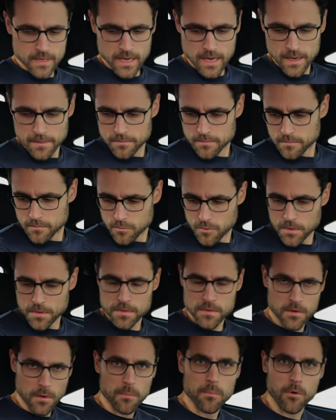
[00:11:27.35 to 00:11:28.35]
yeah, with
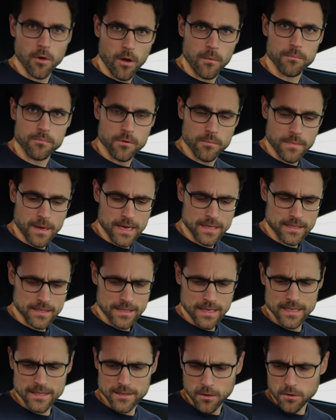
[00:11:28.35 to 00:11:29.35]
some compromises
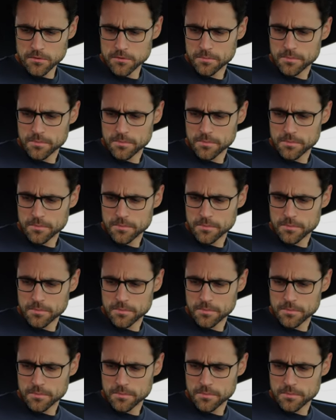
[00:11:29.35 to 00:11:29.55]
and also